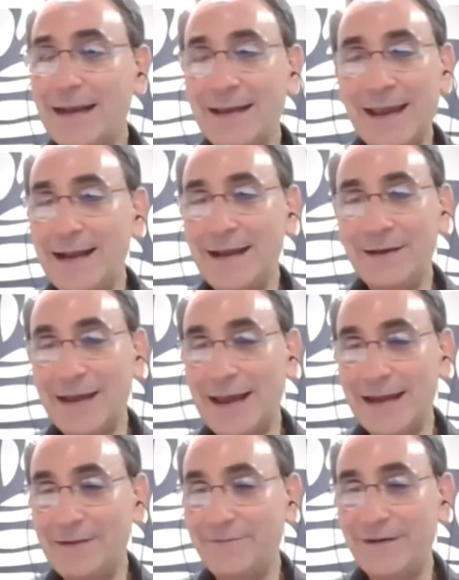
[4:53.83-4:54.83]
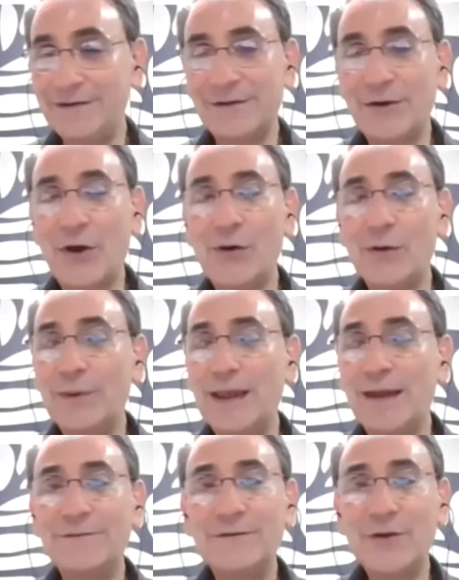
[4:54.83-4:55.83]
any fees at all, and
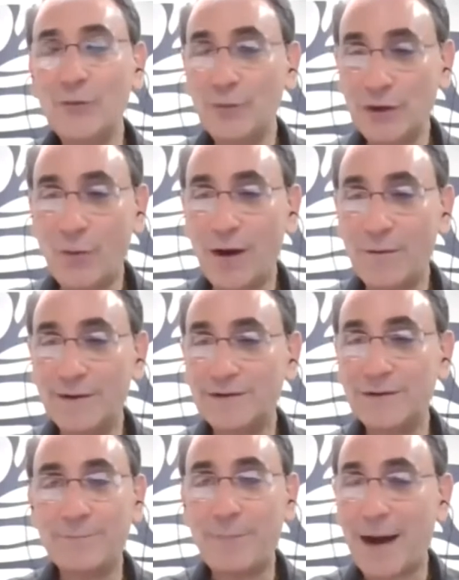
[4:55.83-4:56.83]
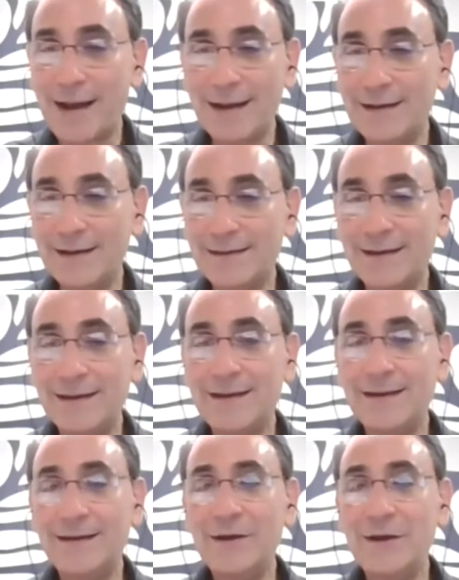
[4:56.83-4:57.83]
we have no requirement to buy
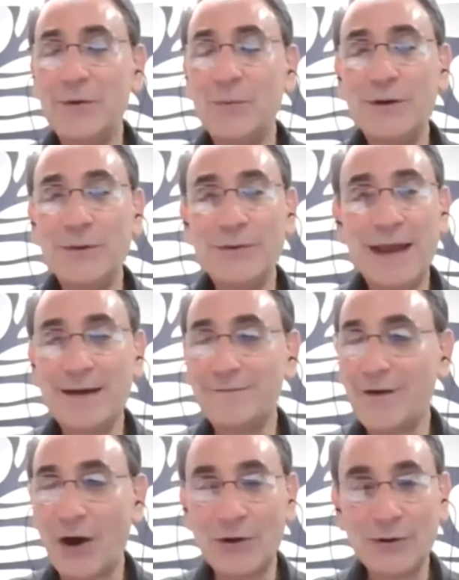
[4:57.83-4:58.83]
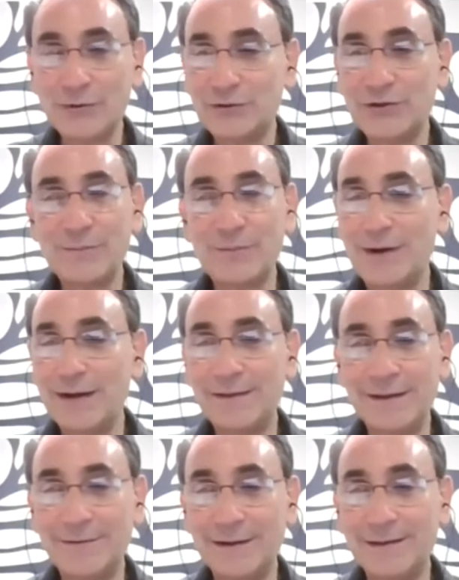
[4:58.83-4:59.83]
anything. We don't have auto ship or
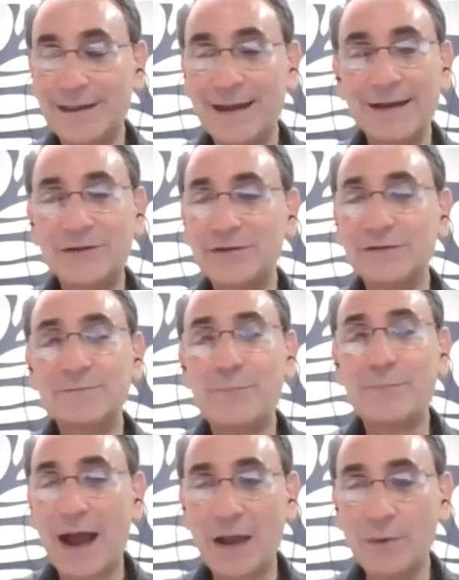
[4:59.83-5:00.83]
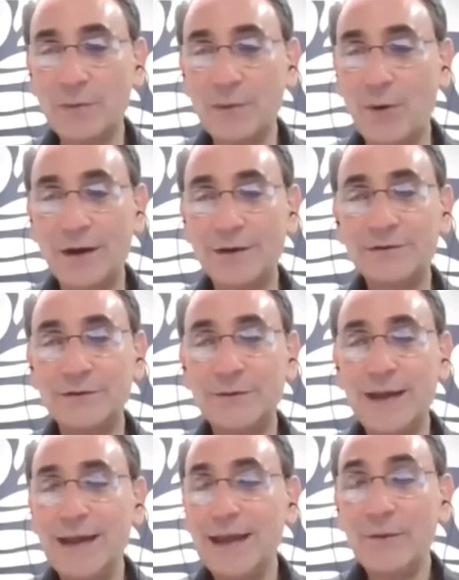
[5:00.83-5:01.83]
anything like that. It's just buy when we want
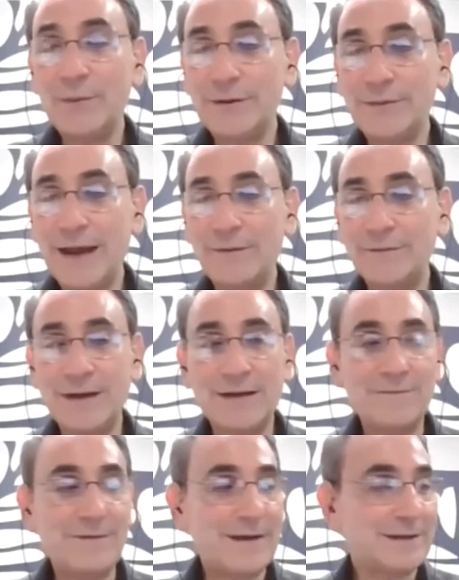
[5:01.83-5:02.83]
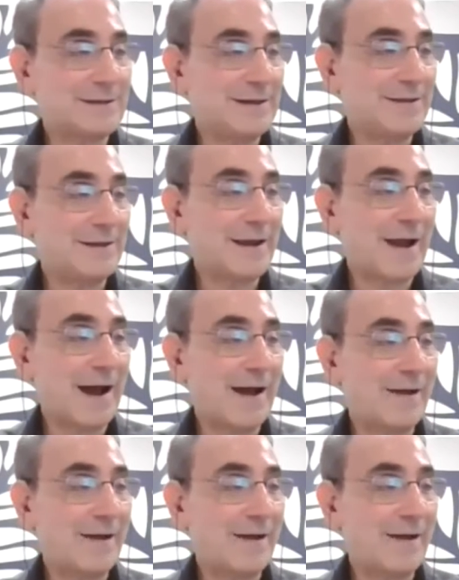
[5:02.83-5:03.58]
to. And we don't have to invest anything